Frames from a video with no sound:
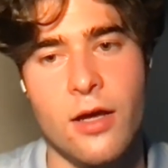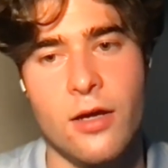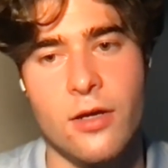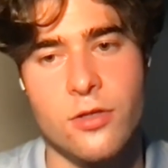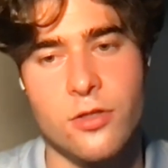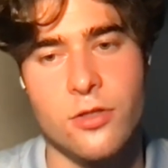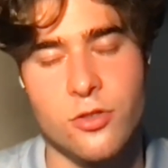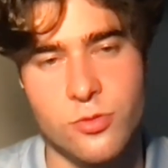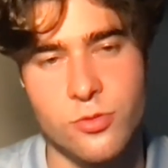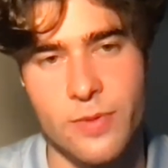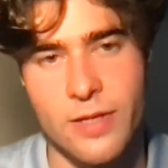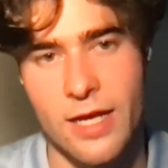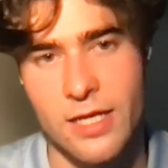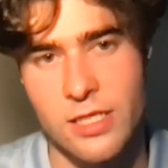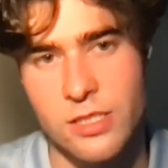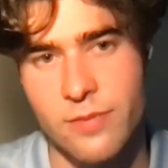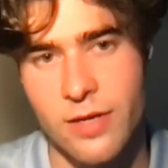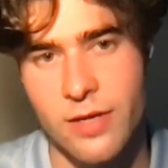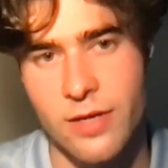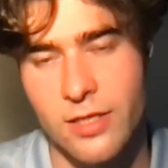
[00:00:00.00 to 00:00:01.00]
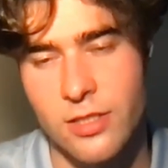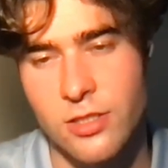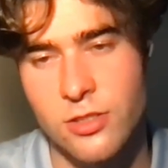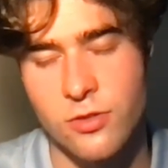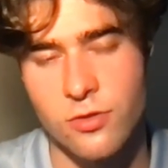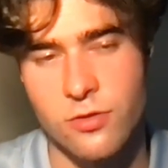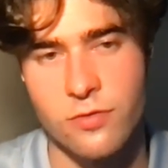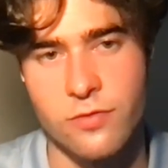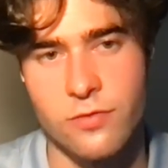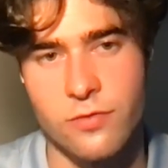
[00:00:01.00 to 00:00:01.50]
who's been estimated
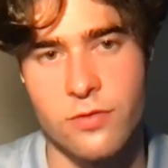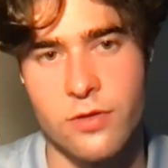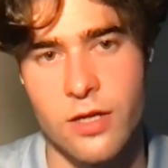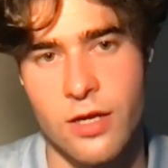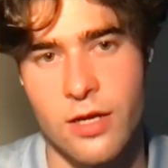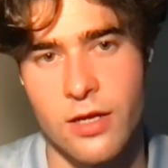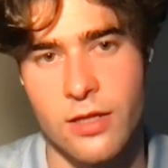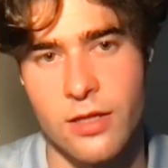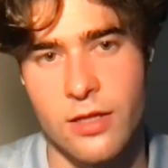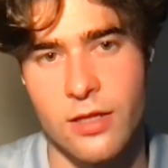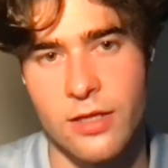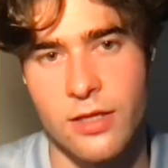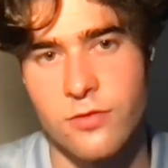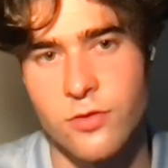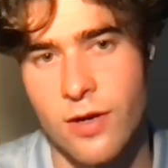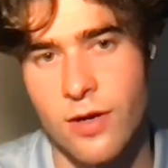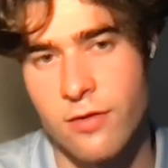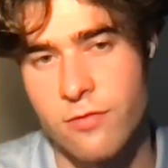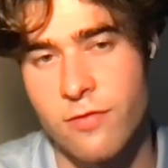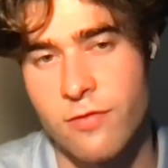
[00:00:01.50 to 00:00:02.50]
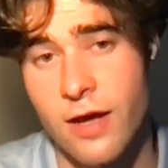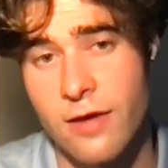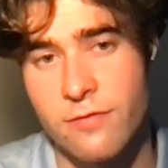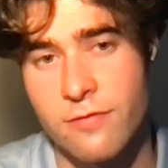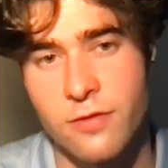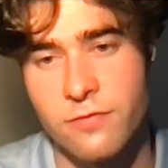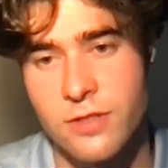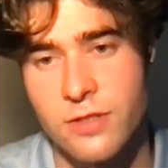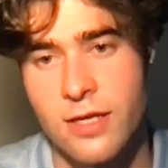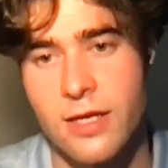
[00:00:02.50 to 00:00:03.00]
to have lived around
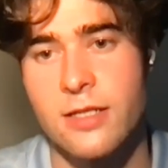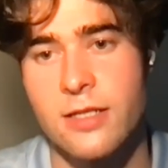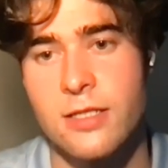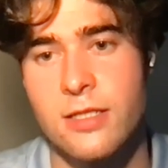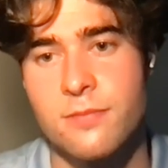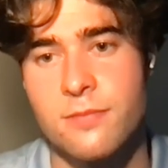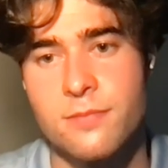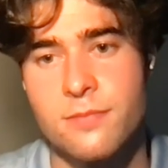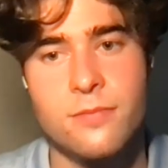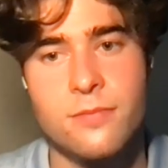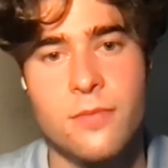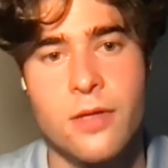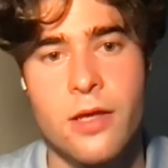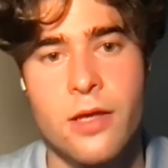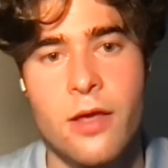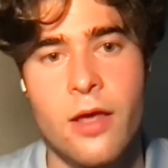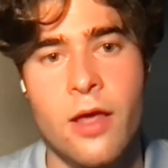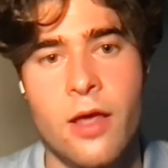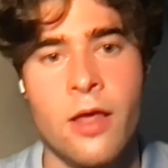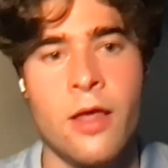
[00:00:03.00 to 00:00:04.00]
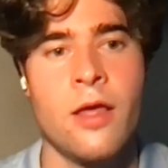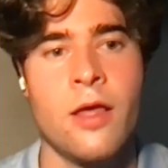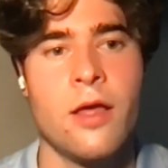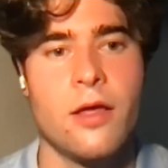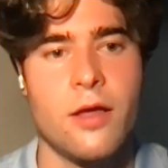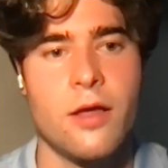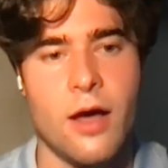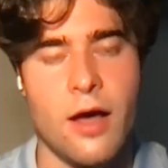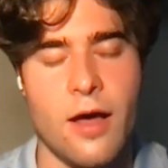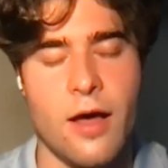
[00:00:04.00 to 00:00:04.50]
550
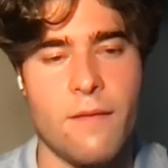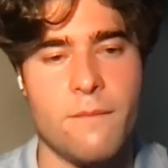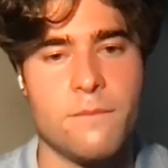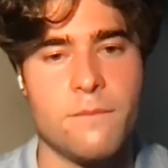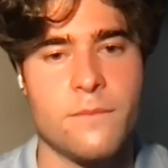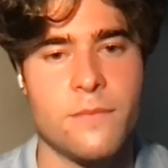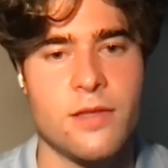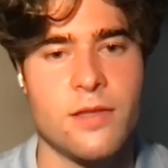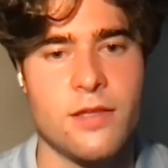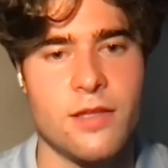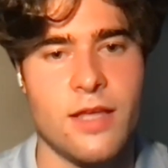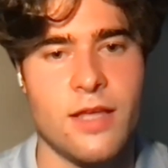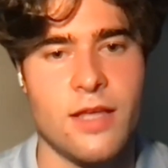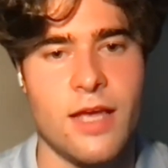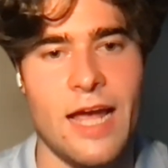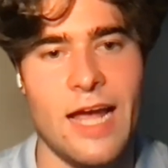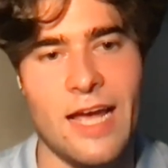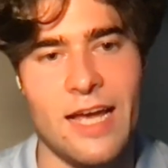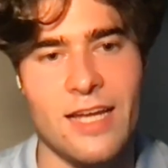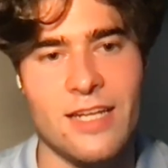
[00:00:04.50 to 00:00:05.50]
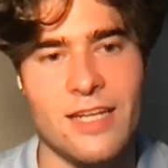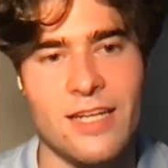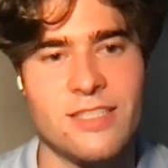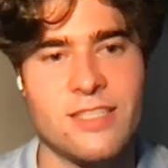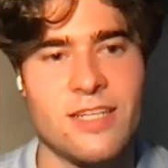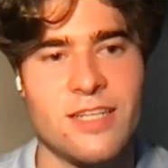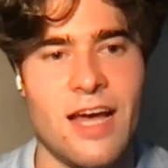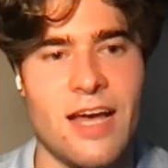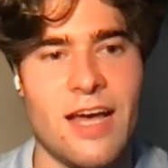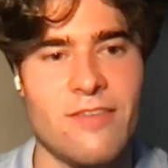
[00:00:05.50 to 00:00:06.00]
AD. And
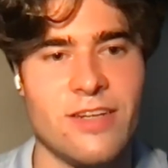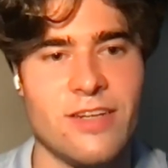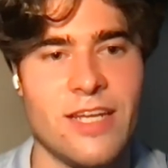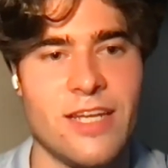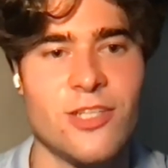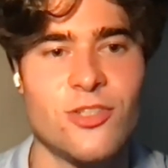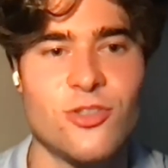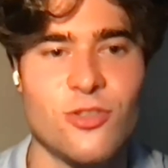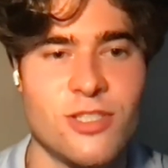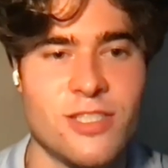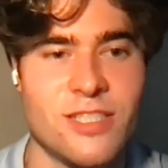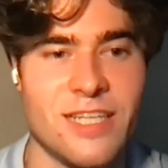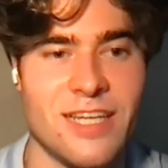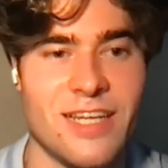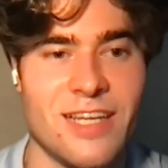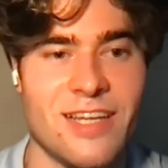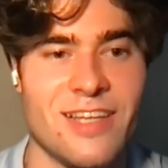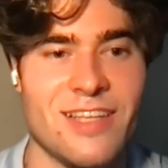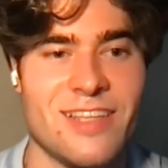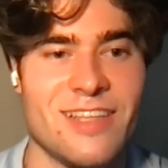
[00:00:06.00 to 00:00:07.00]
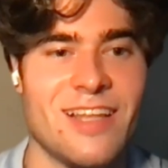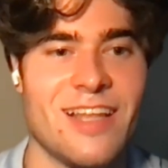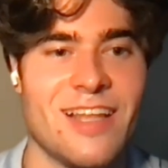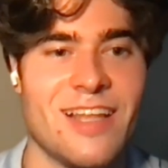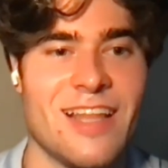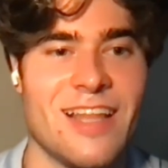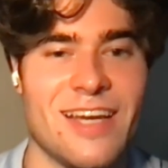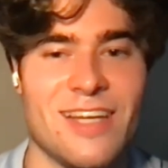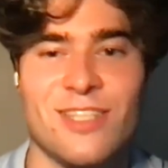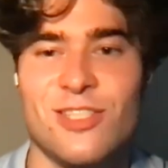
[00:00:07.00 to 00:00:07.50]
I have an interesting
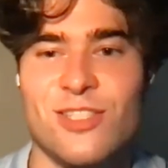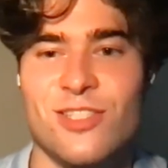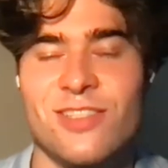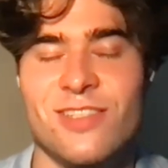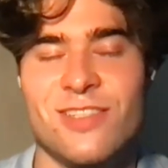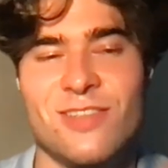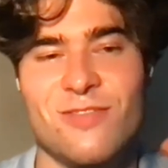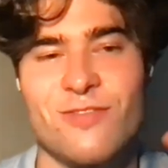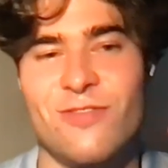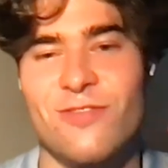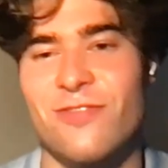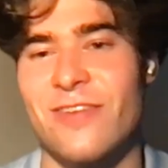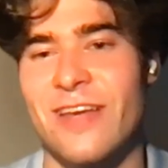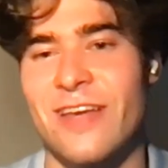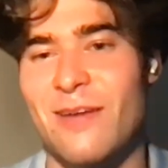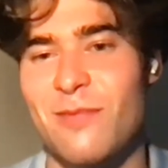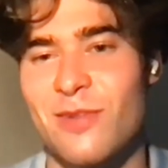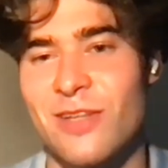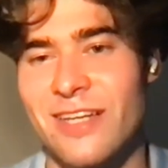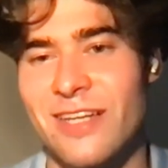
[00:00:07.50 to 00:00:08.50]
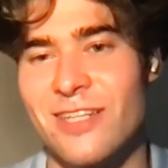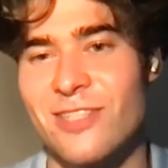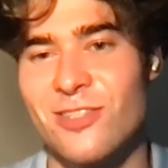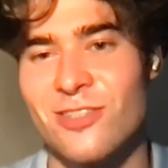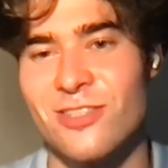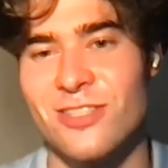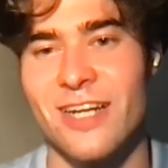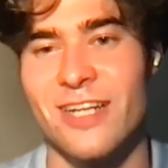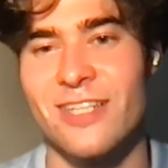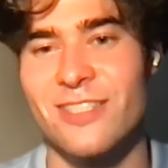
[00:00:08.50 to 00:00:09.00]
family
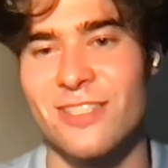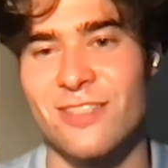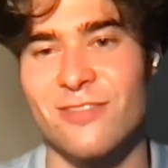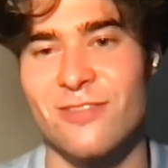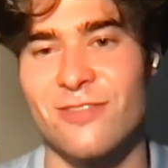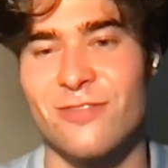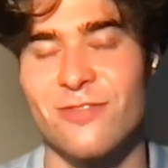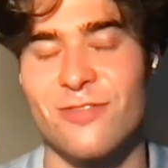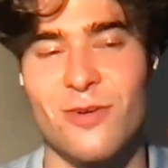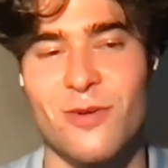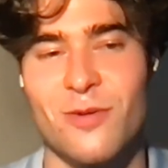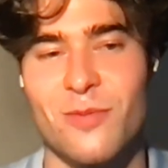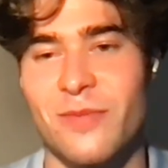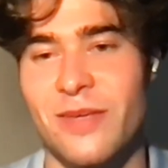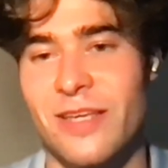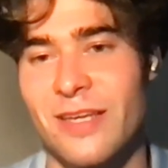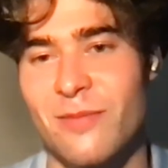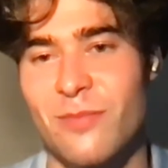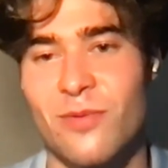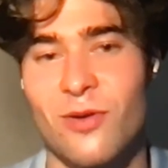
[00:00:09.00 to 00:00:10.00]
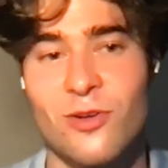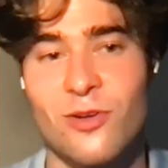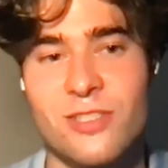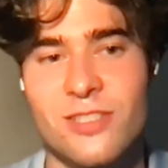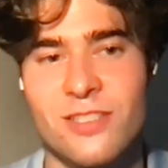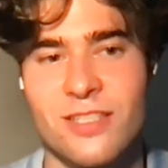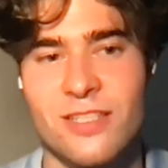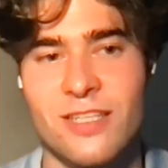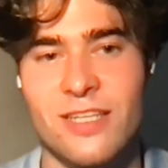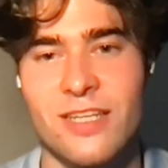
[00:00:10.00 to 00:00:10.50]
interjection for me
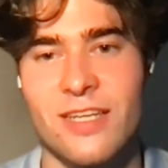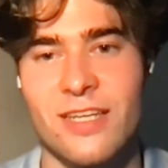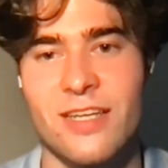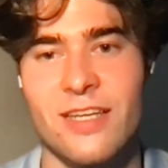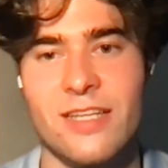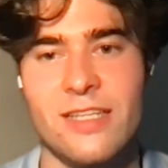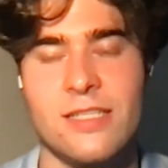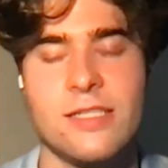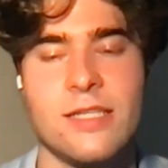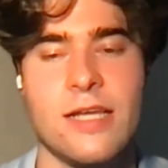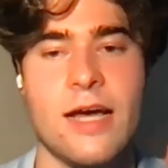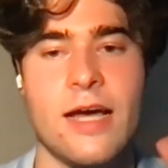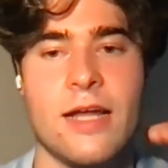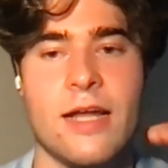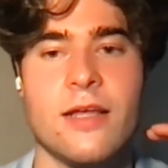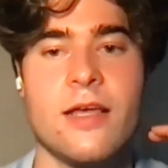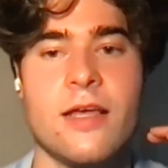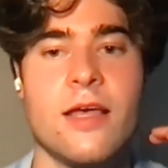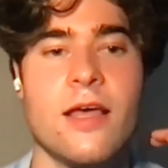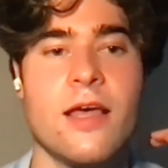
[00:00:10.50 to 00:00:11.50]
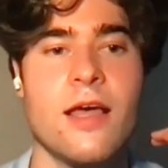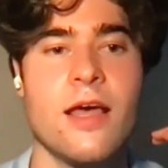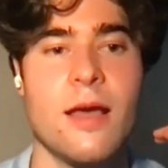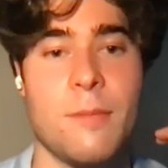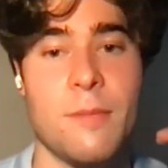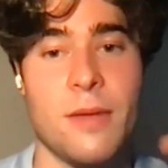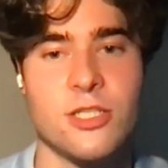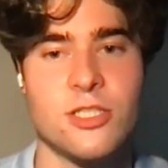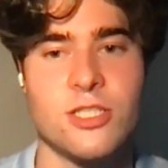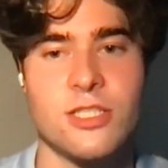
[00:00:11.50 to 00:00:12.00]
personally is that
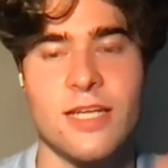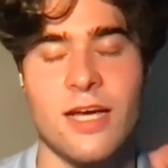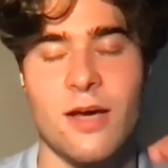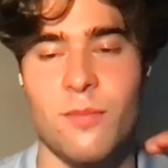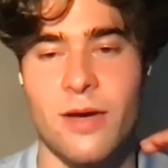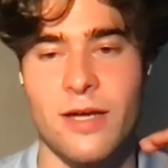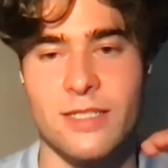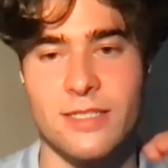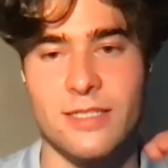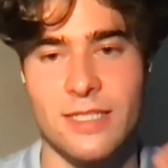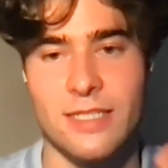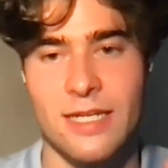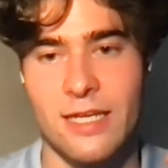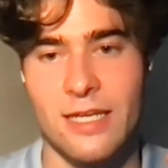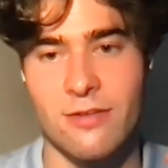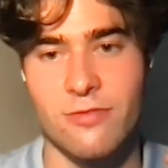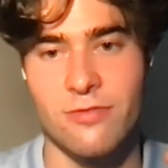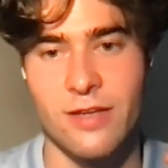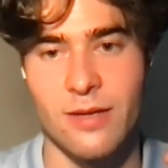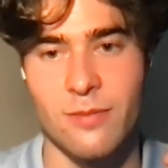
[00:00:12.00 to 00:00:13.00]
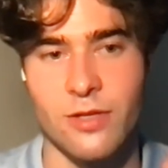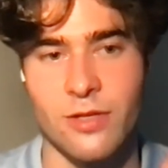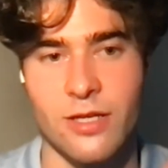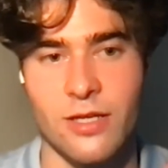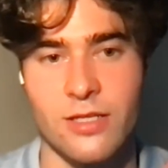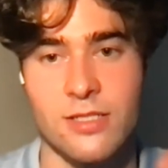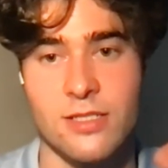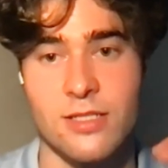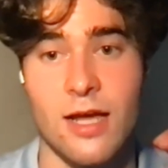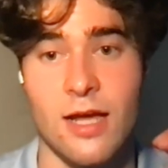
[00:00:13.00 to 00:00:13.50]
mentioned how my Dinning family
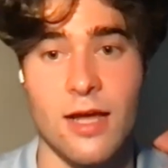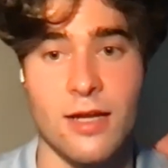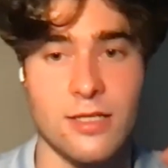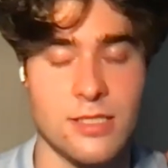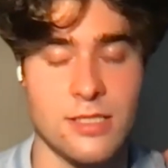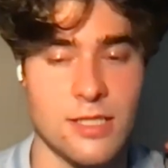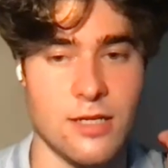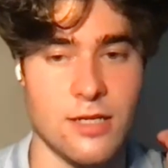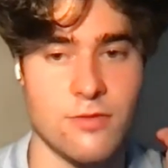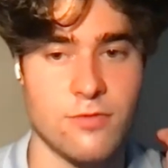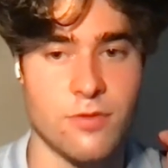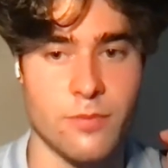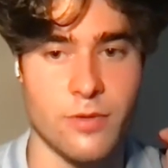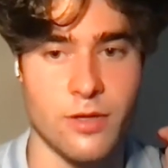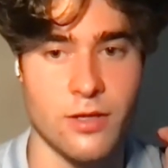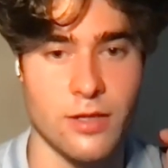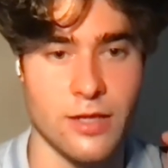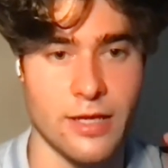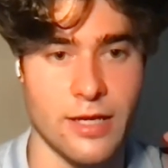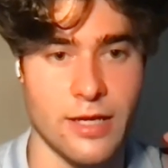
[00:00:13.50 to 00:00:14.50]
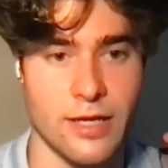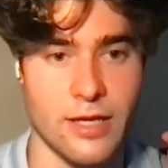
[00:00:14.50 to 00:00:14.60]
is not descended from a clan,